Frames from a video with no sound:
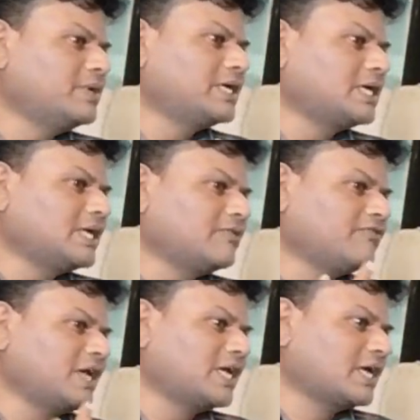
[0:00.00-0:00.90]
immediately
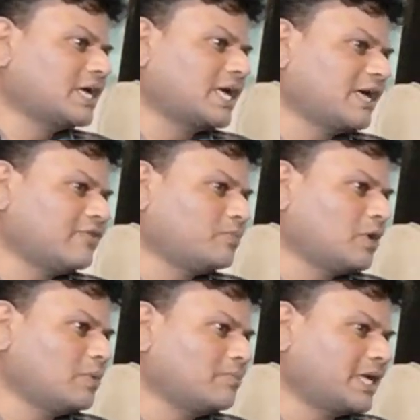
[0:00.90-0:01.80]
if I have a
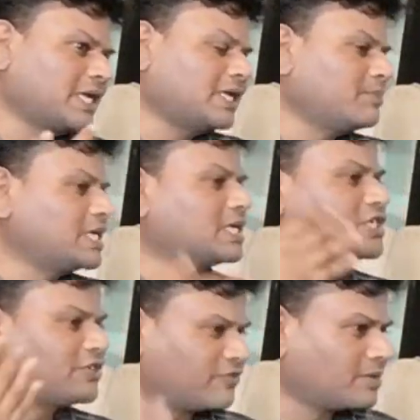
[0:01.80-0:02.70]
problem, I can
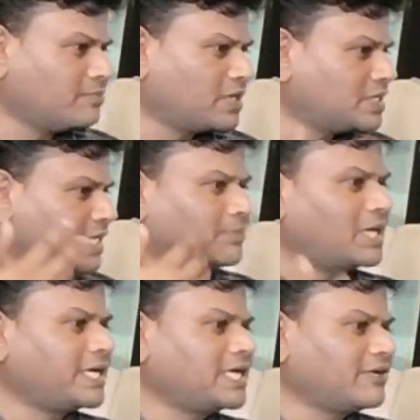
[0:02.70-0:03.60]
immediately shift, because I'm
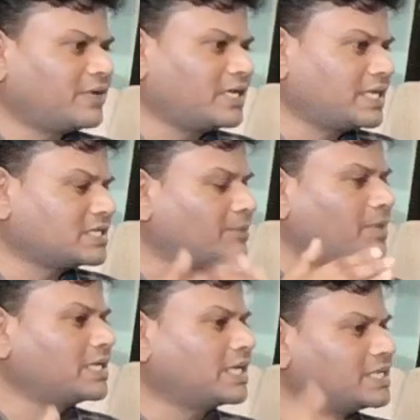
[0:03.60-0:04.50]
already aware that
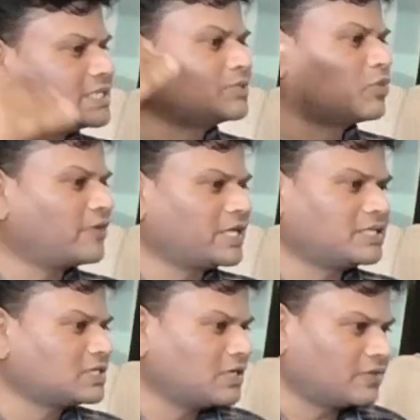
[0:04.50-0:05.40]
somebody else is
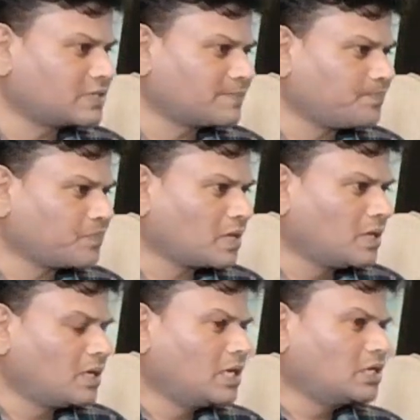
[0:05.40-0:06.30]
providing the service.
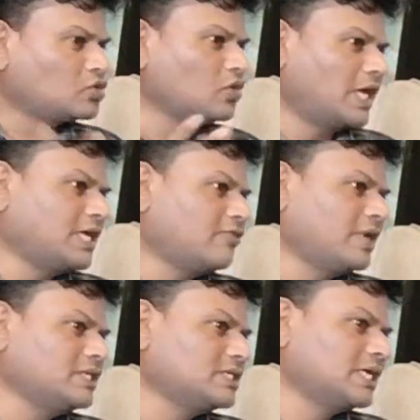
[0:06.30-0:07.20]
So
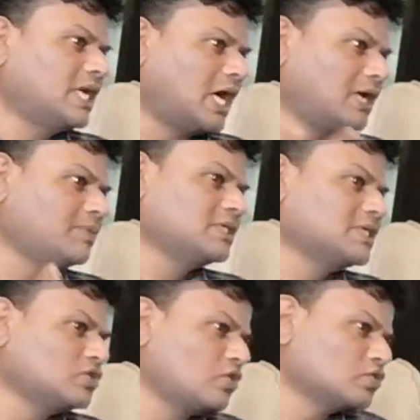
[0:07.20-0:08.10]
likewise, in our
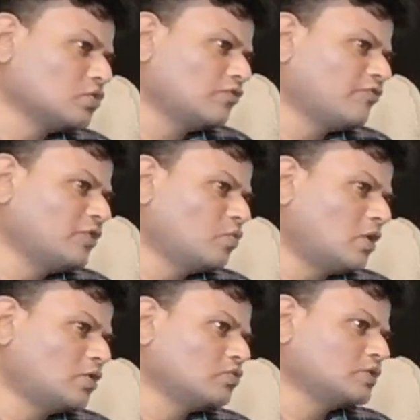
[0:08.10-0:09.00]
business also, if we
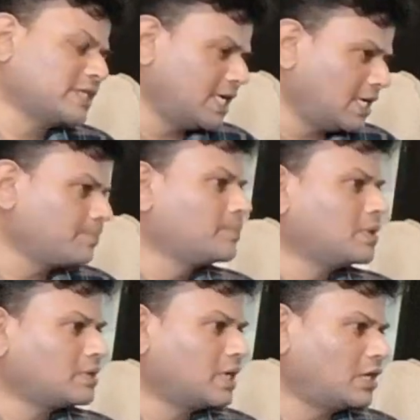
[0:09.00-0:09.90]
want to scale up
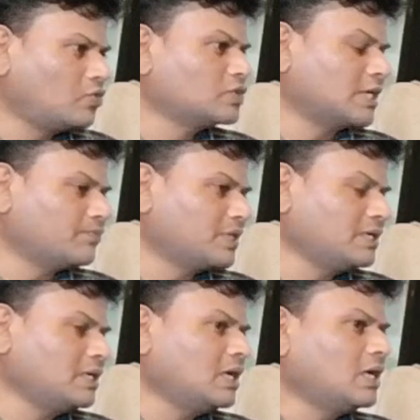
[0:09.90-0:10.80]
or do
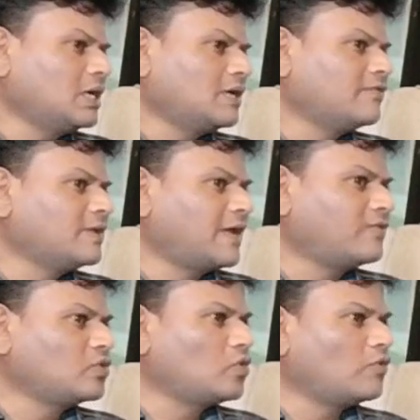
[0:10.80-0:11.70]
something, we will
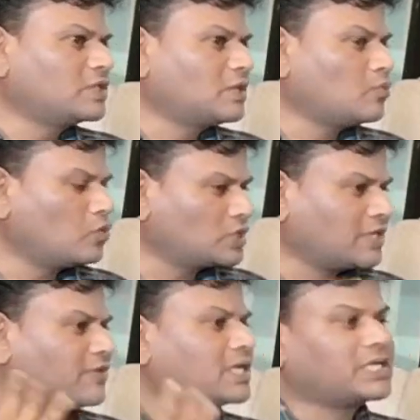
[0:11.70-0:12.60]
have to go with the
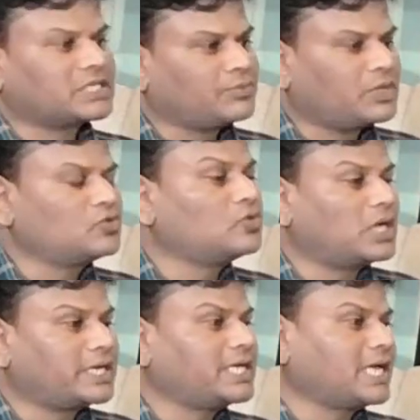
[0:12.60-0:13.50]
most aware customer who
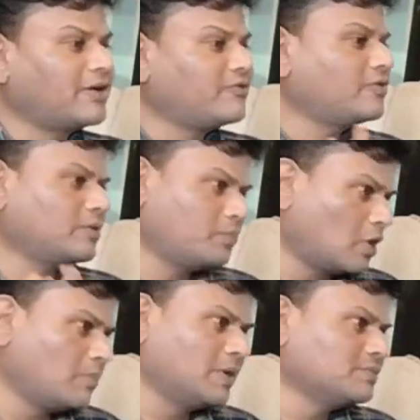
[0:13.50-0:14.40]
already have
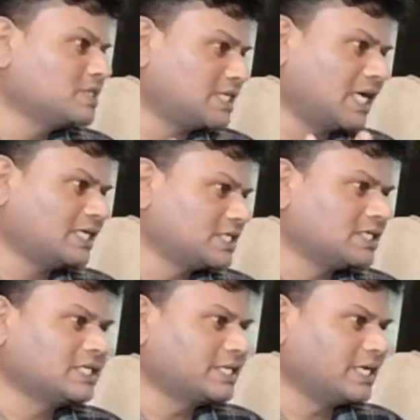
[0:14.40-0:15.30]
problems,
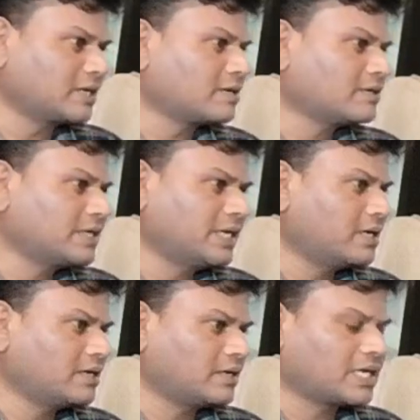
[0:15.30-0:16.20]
challenges in their
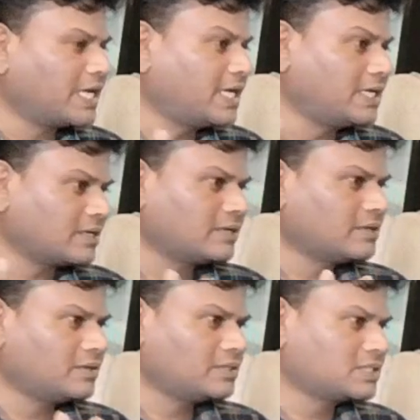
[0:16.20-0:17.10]
current
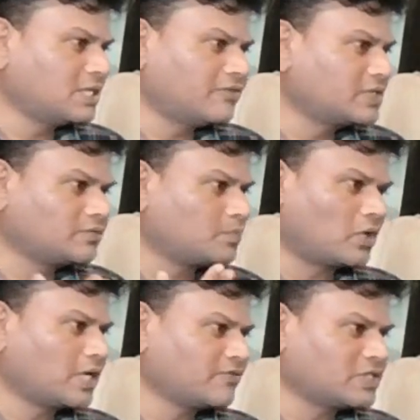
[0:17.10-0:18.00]
service
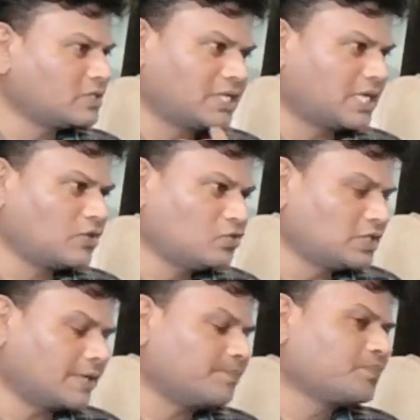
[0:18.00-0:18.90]
product which they are
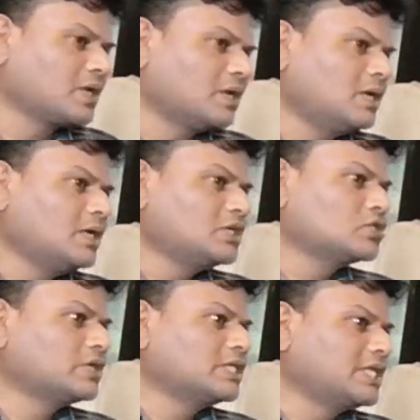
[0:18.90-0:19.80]
using.
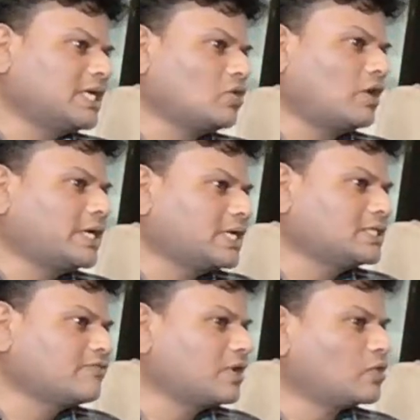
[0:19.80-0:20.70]
So in that
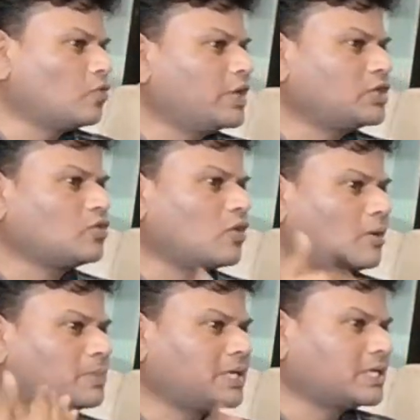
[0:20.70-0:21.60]
context, if you are going to
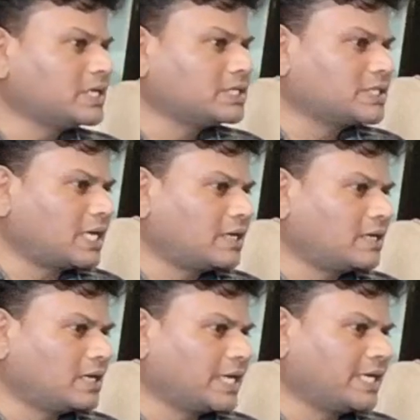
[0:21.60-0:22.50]
competitors
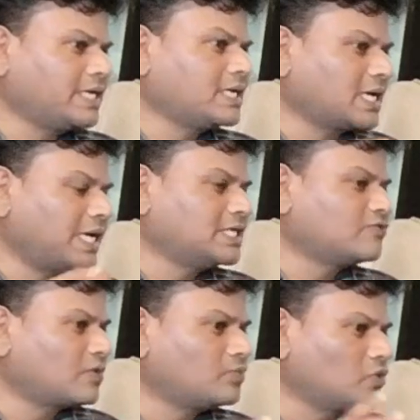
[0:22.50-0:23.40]
and getting
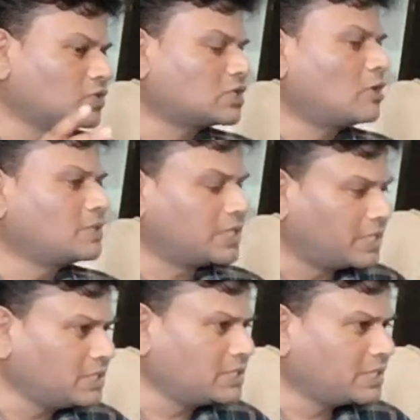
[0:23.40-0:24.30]
clients from those
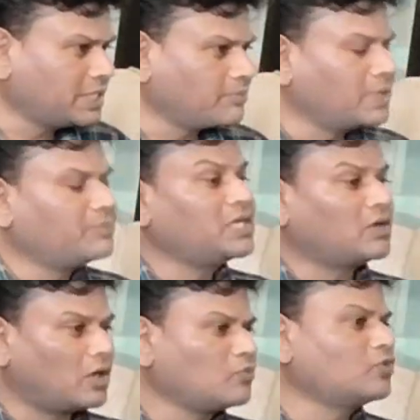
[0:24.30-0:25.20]
competitors, it will be a
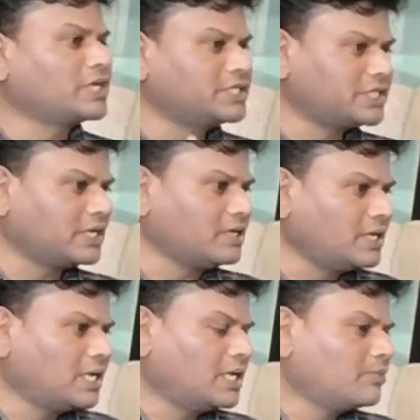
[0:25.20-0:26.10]
lot more easier,